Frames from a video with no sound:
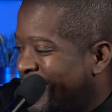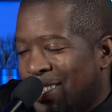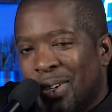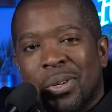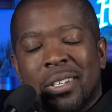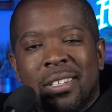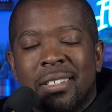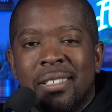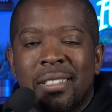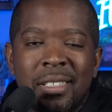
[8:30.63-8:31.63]
Joke.
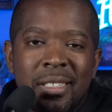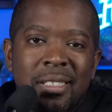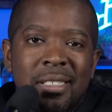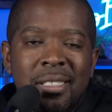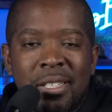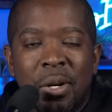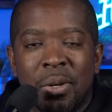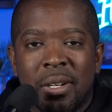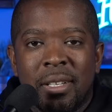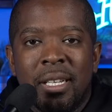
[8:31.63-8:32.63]

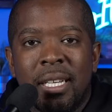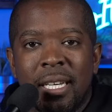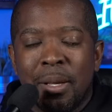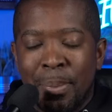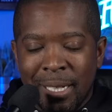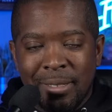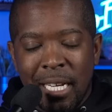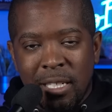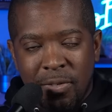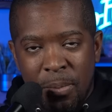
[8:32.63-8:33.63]
Joke. In the biggest
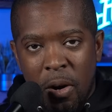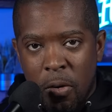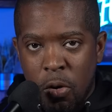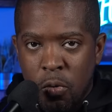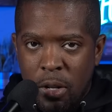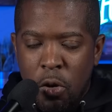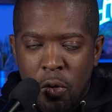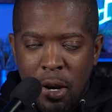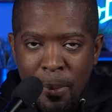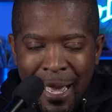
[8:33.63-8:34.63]
stage of them all, you run your
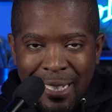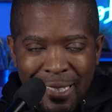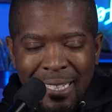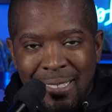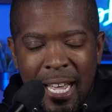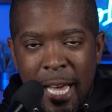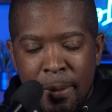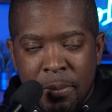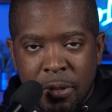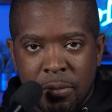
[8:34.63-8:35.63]
running back six
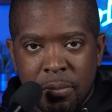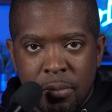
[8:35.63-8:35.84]
times.